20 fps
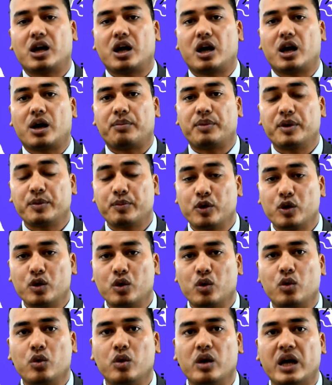people
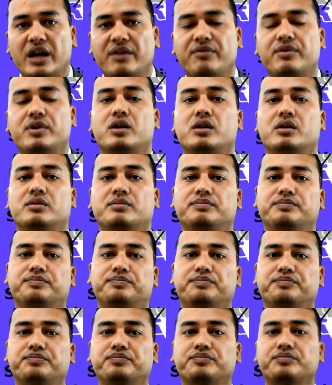who have a
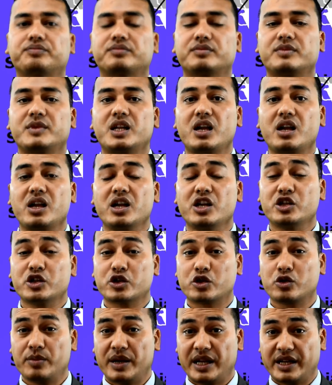
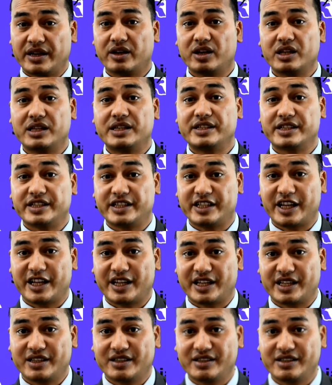instrumental engineering,